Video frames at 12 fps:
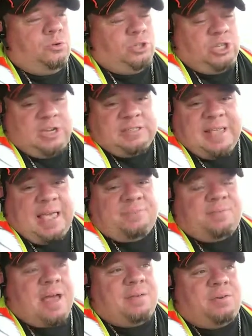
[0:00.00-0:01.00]
just at
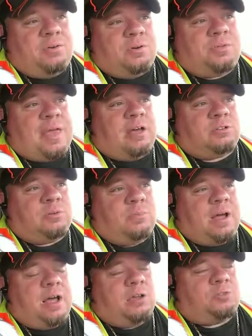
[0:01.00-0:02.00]
500,000
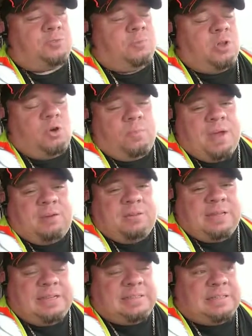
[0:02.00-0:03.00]
miles from Lone Mountain
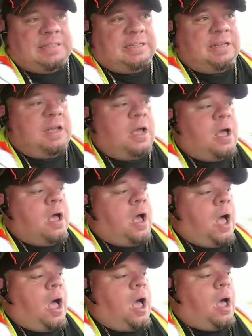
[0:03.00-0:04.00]
Leasing.
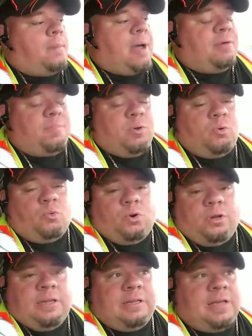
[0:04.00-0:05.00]
I've been
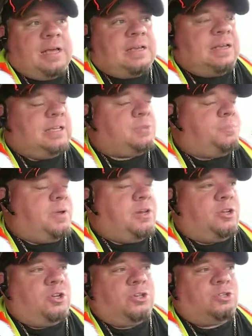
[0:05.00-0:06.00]
really lucky. It's been
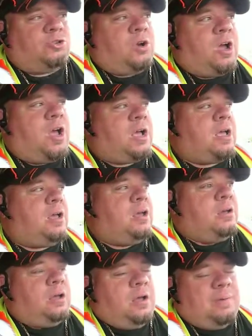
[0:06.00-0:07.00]
a good truck.
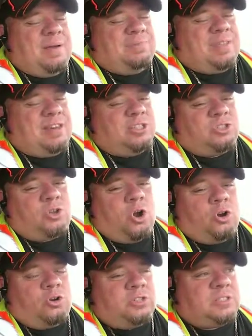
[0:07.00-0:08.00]
I did a
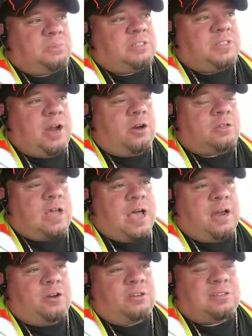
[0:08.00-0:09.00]
starter and some stair
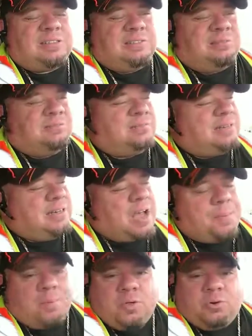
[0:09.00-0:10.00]
tires and a
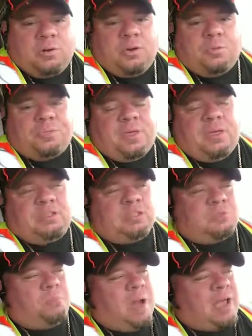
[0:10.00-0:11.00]
couple other little things.
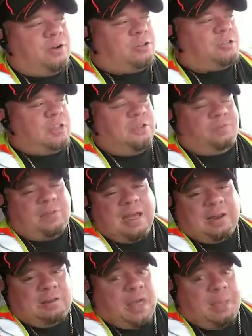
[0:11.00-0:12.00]
Just minor stuff. A
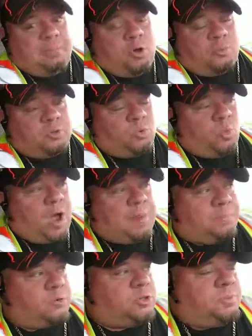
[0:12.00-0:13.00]
lot of light bulbs and
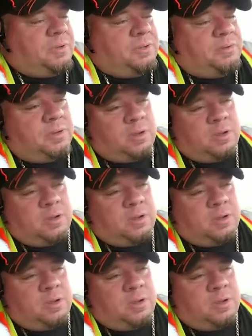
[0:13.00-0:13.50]
wipers, but